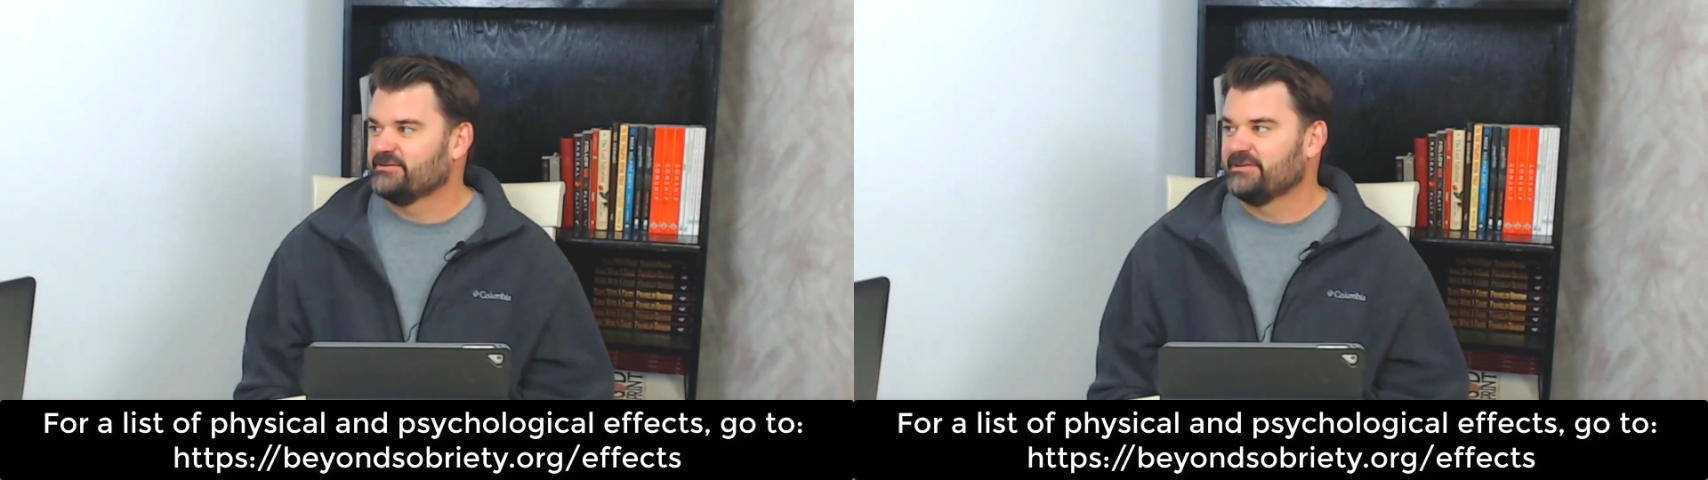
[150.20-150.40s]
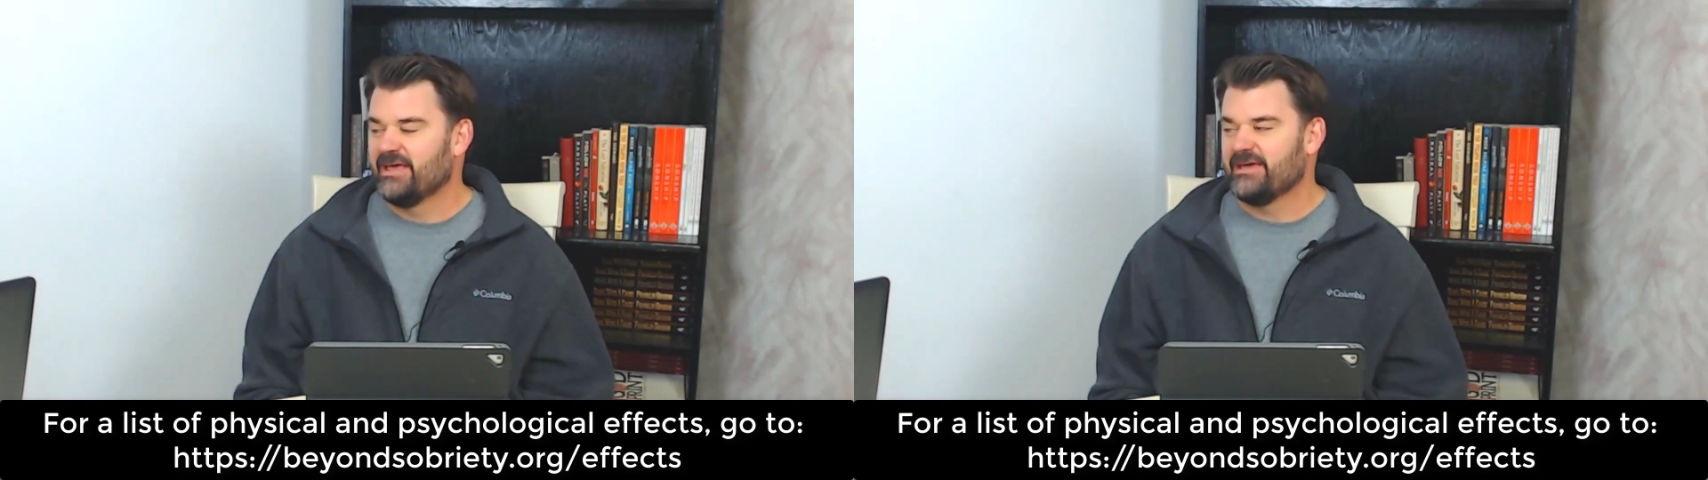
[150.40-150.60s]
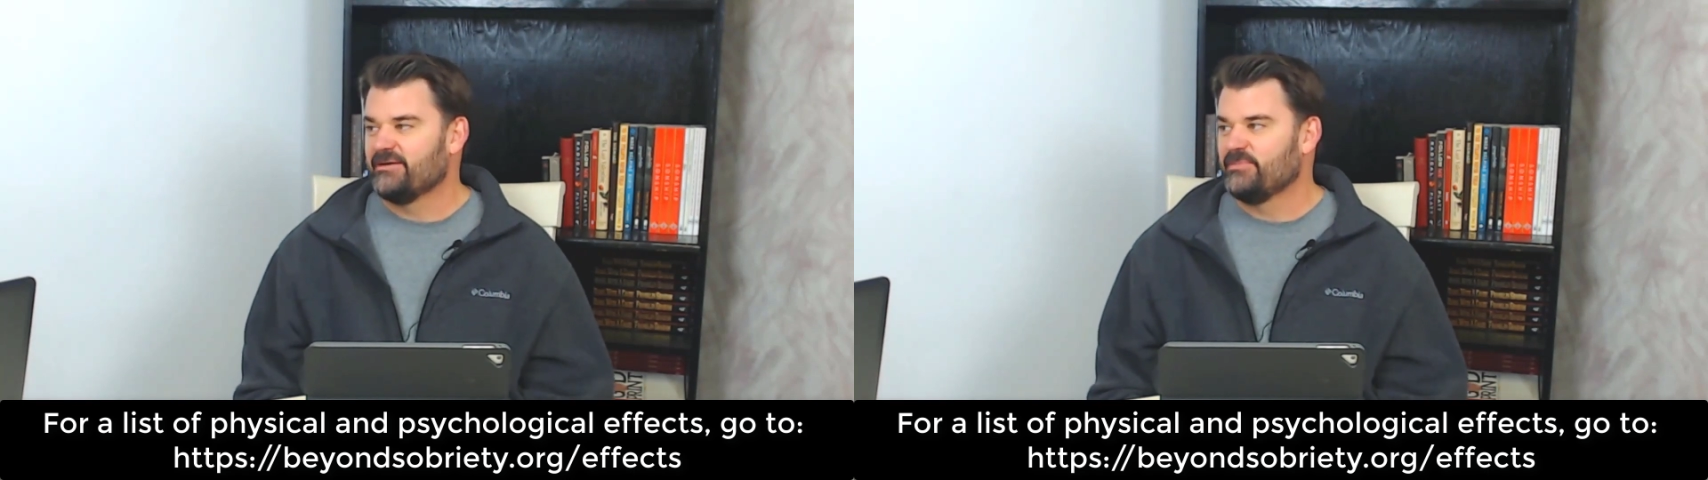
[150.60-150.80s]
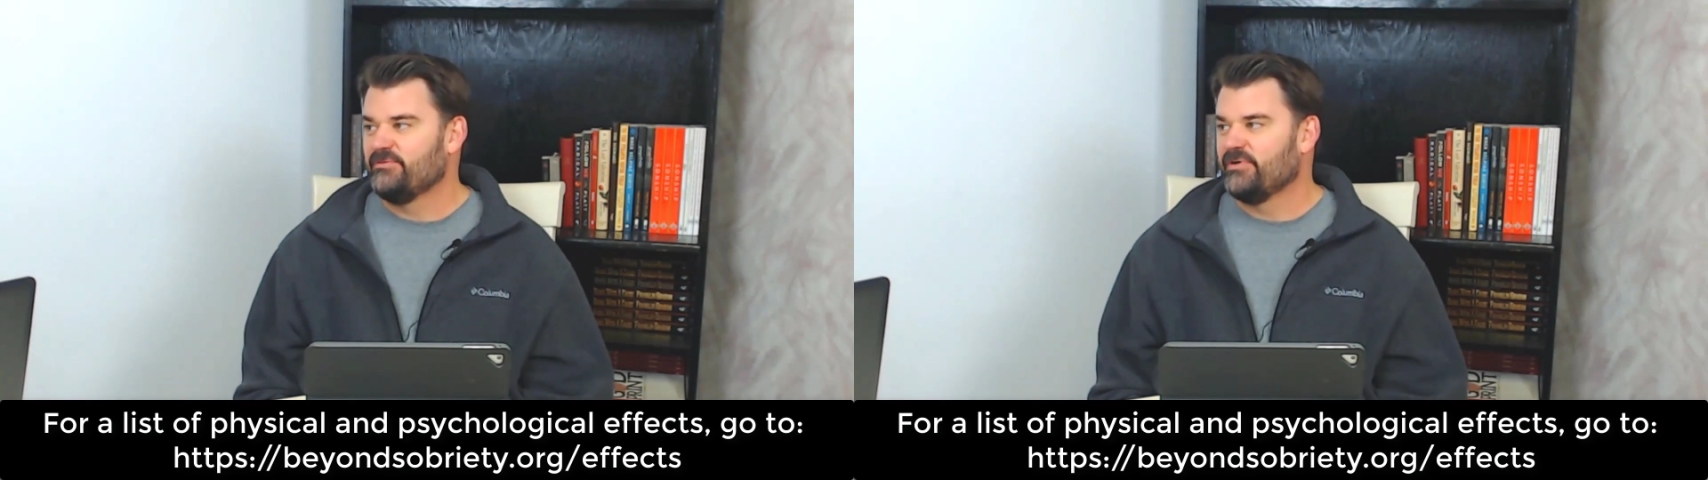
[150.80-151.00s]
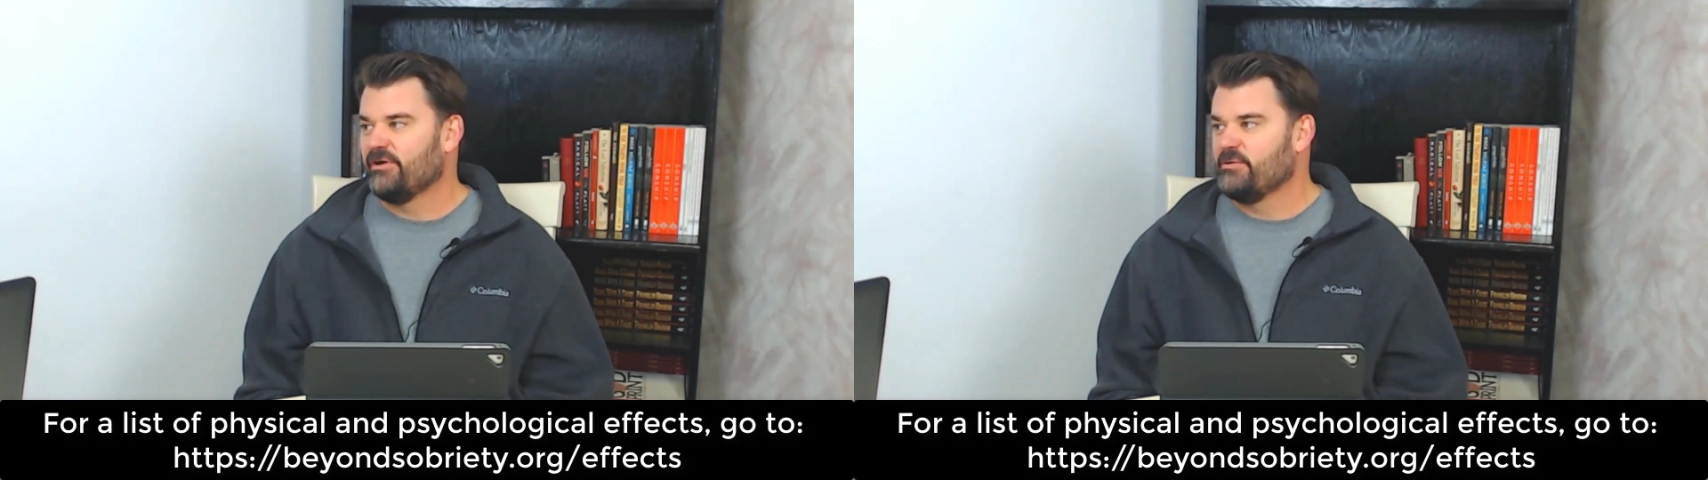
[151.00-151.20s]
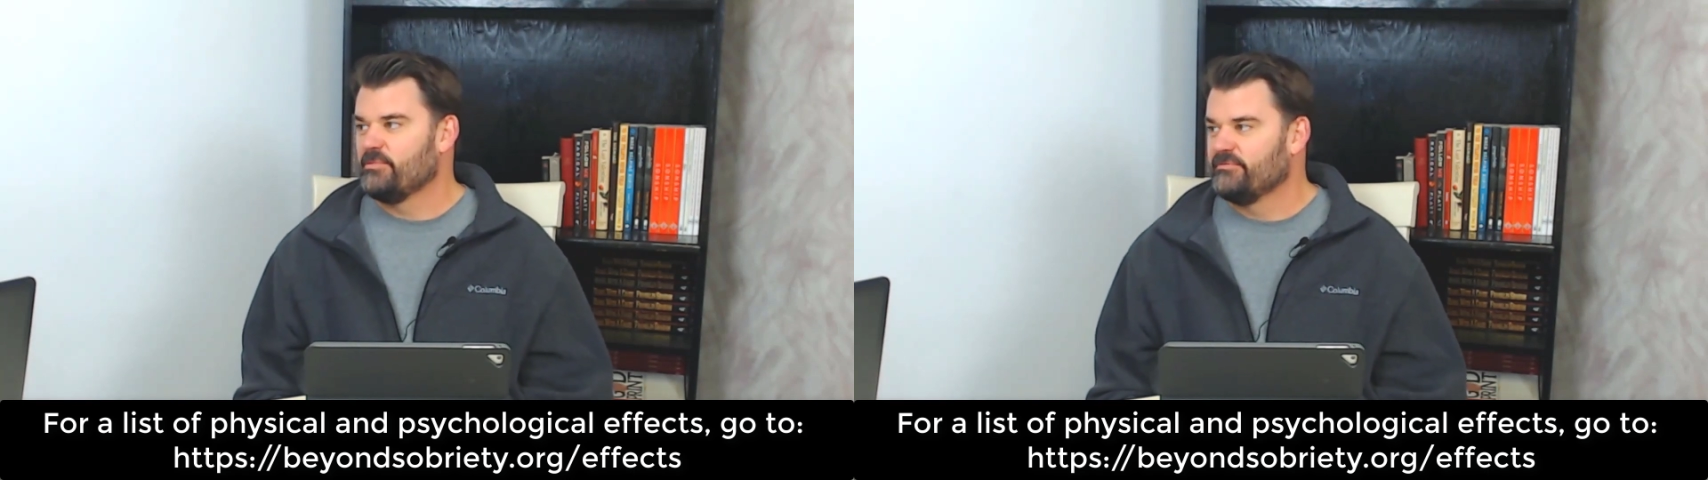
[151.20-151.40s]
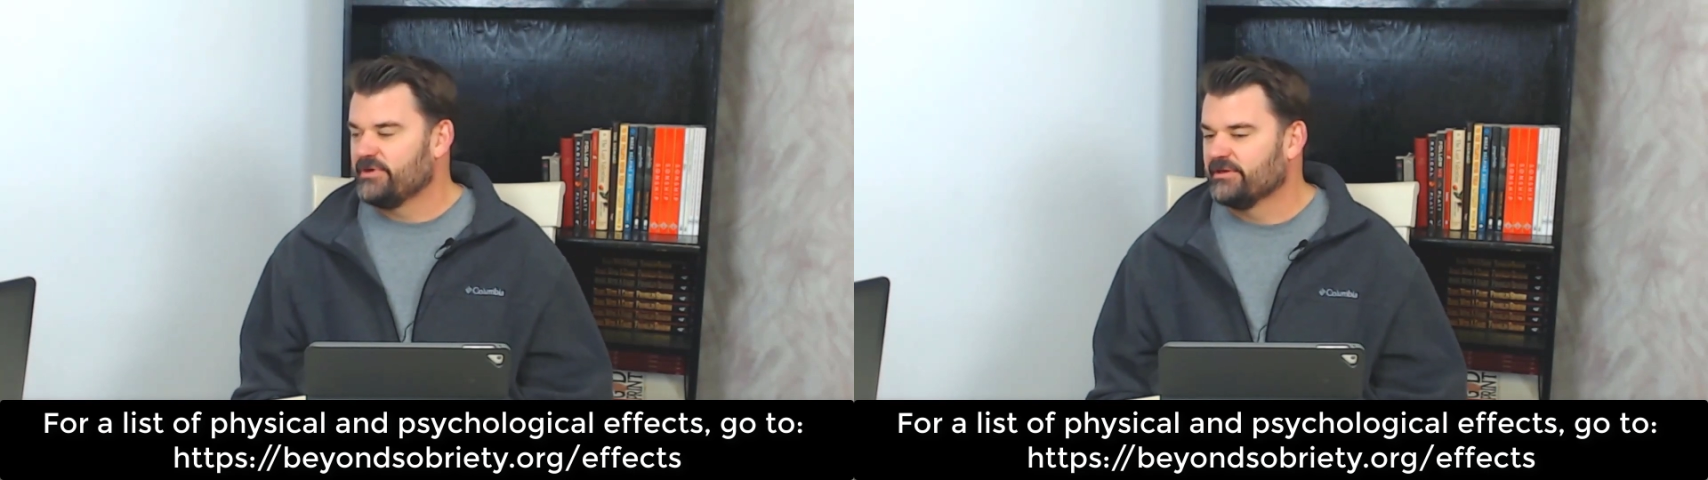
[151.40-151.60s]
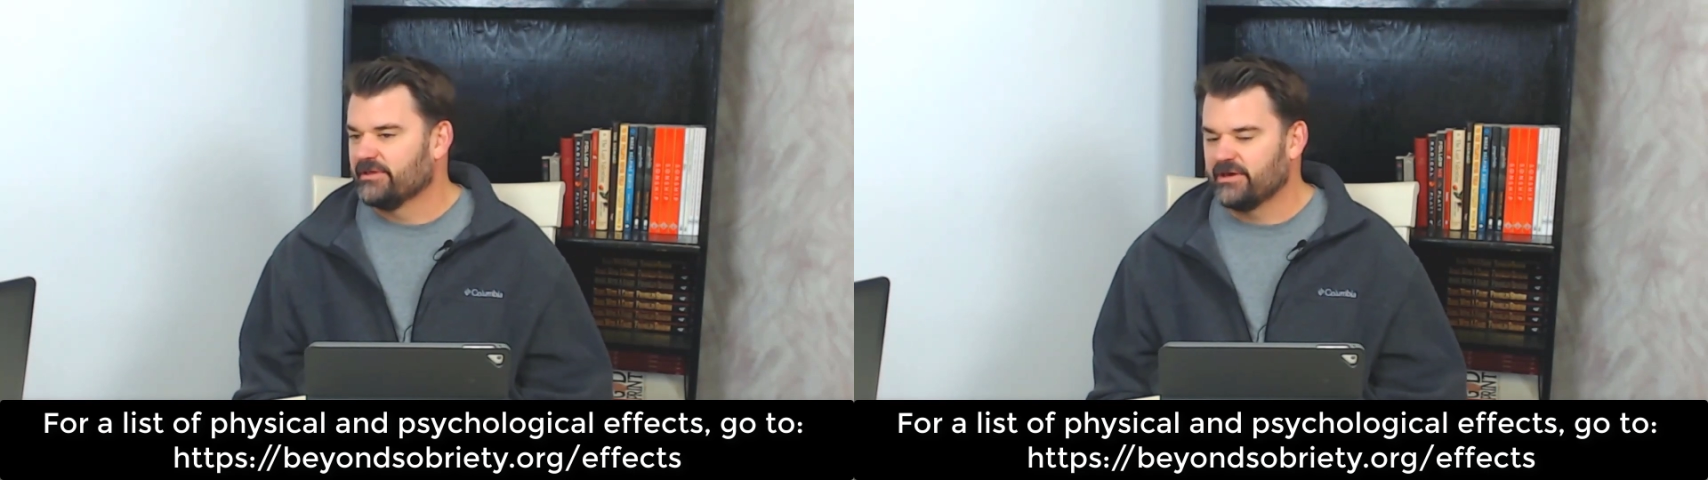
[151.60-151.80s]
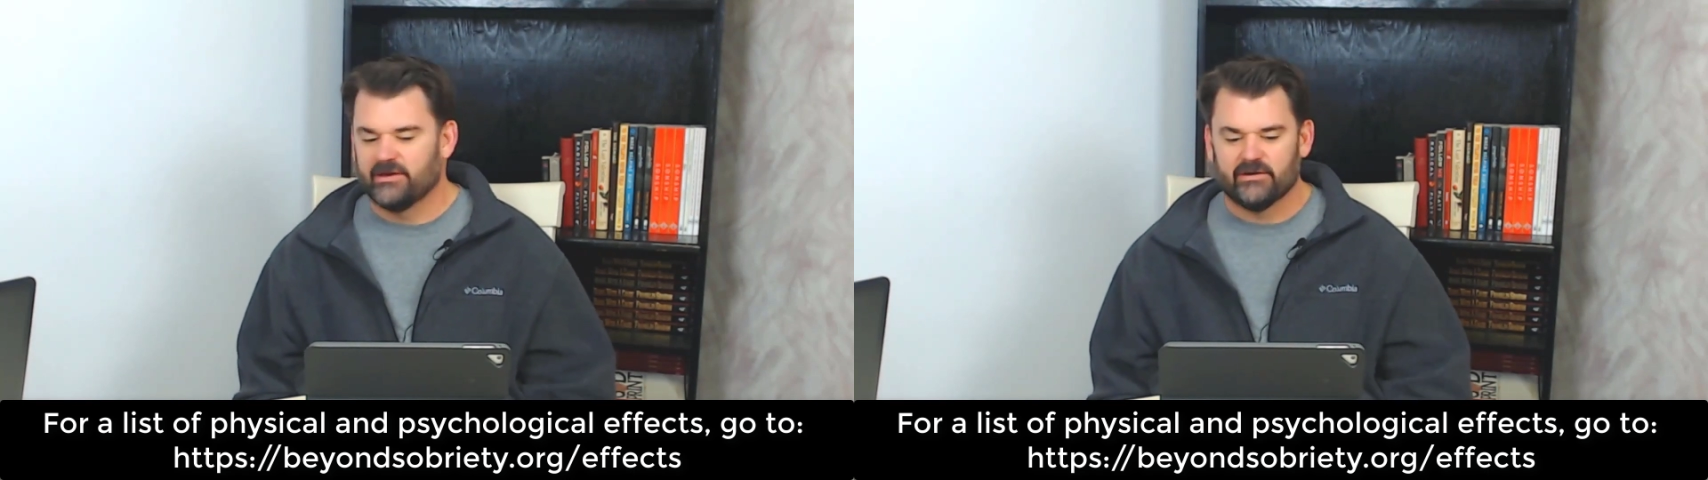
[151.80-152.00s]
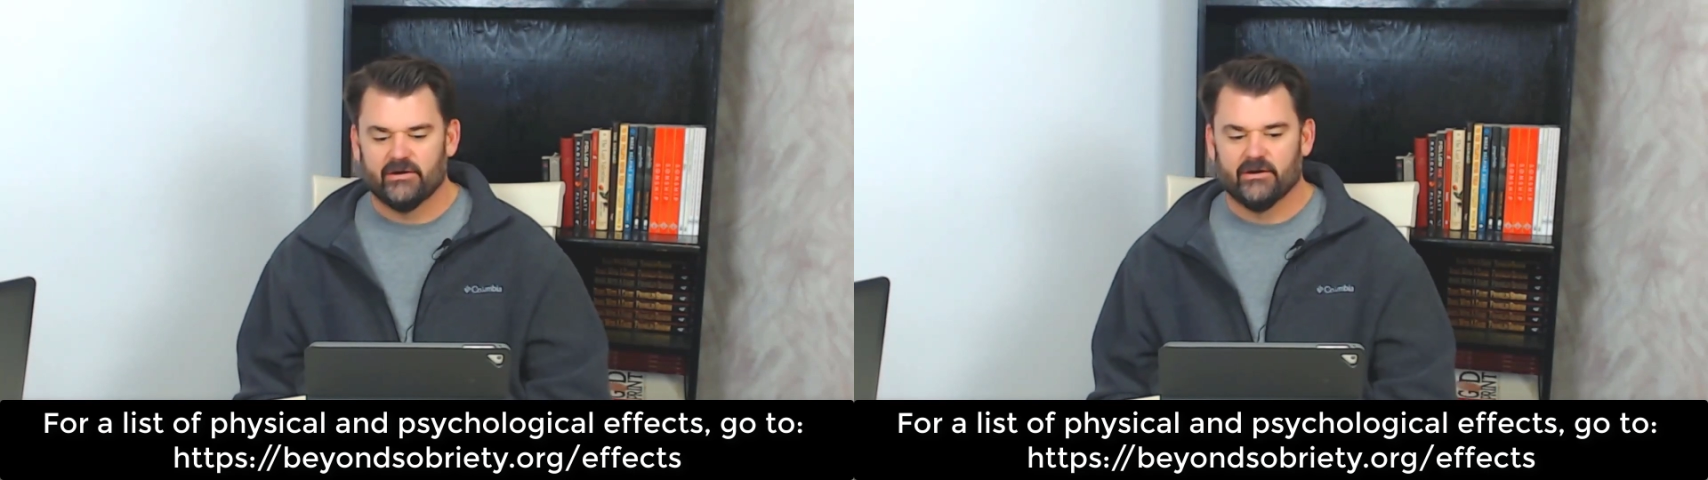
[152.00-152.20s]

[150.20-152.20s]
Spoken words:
they can be very revealing.